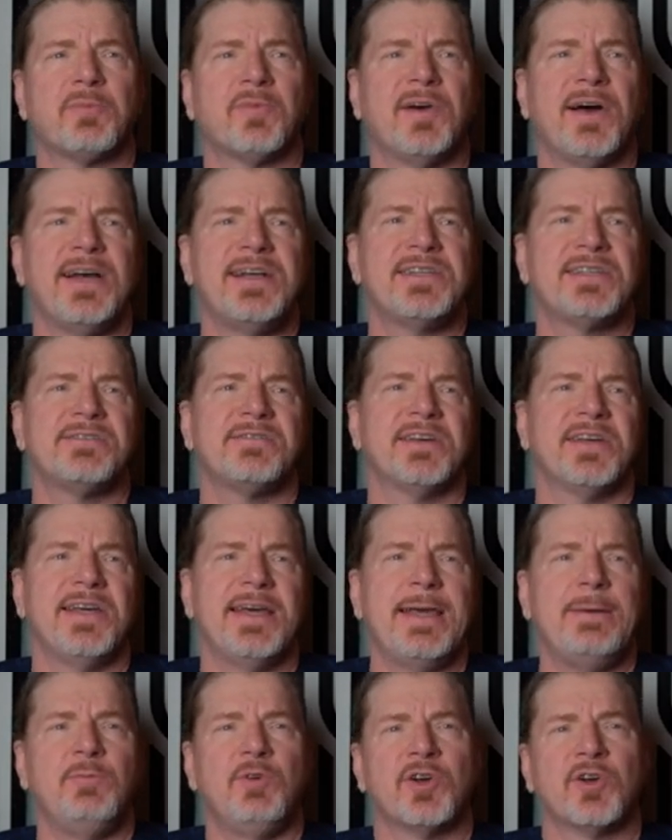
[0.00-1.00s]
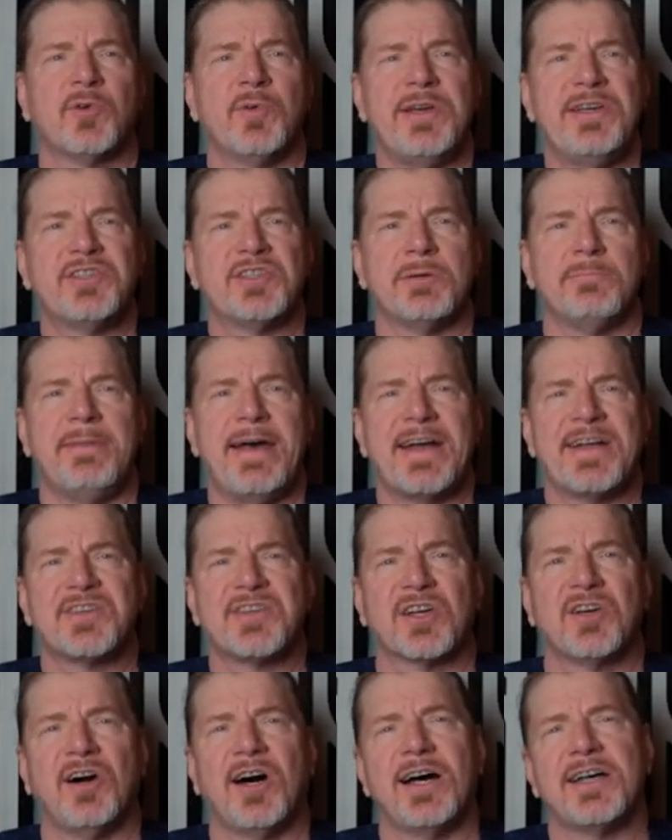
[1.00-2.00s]
price of the game will increase to match
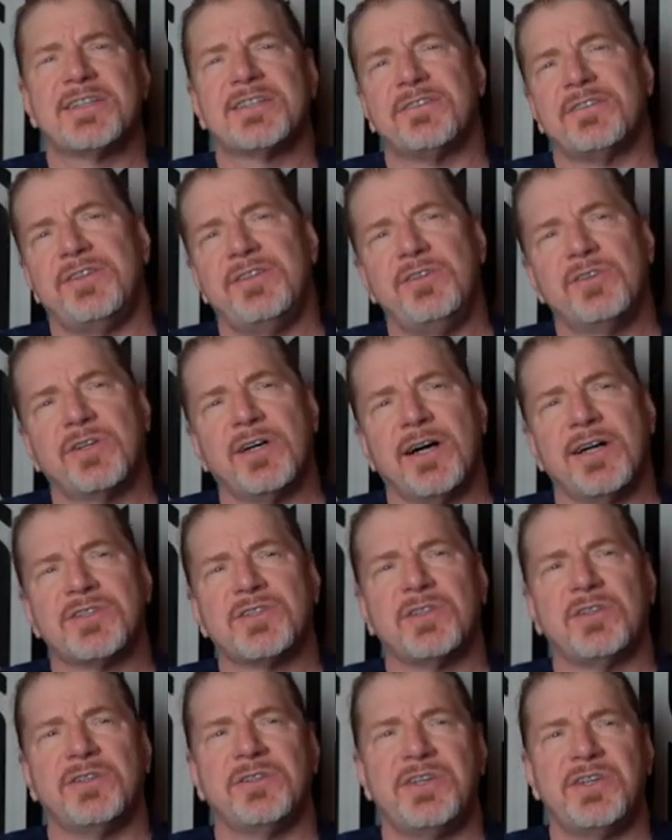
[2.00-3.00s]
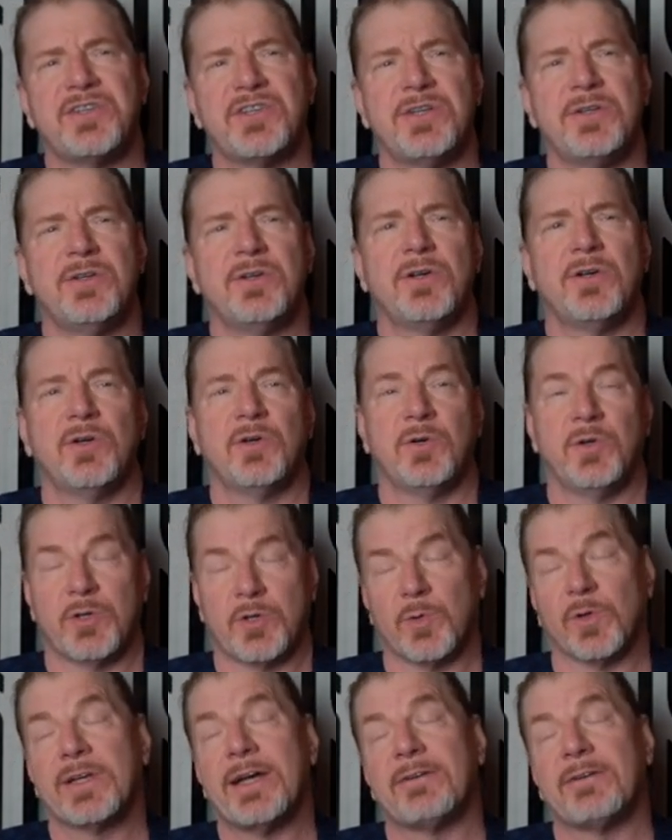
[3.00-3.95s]
the cost of the new console edition, which we'll